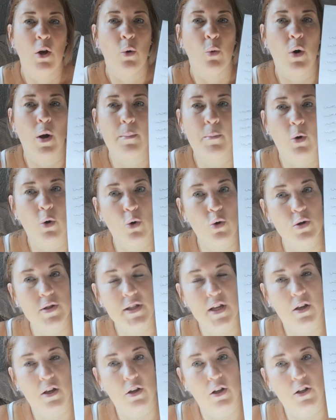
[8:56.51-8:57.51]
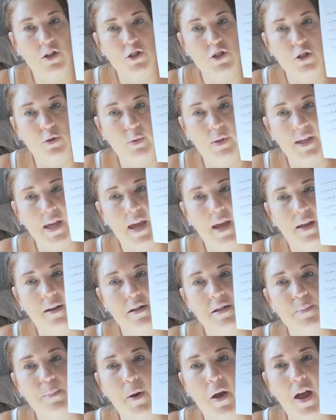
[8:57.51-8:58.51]
What I'm also going to do again
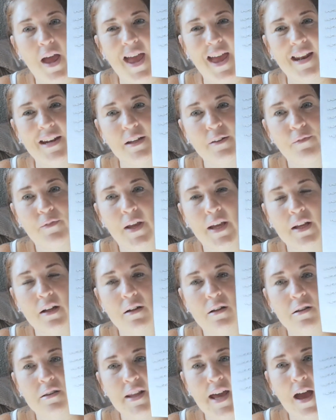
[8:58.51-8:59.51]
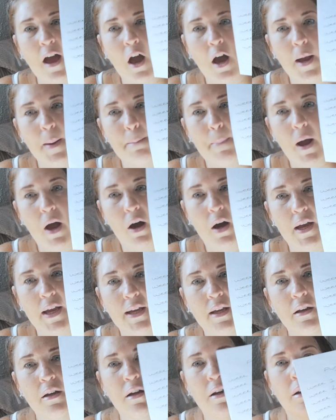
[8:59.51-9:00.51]
is put anything that I
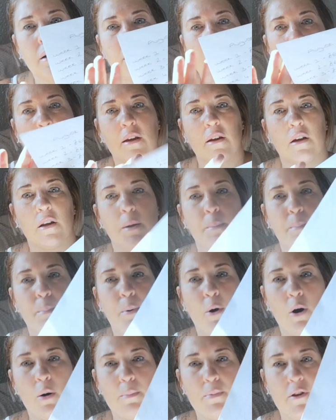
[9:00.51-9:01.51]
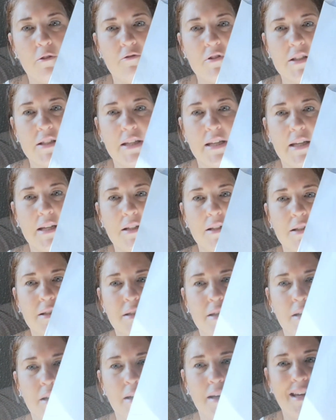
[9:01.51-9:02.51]
buy, I'm going to pop the receipts
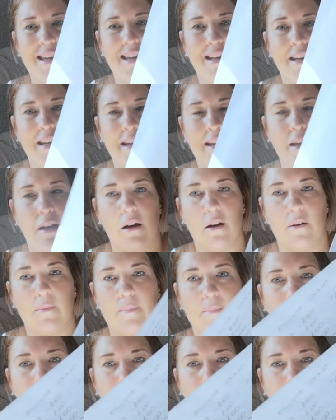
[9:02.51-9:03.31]
in here.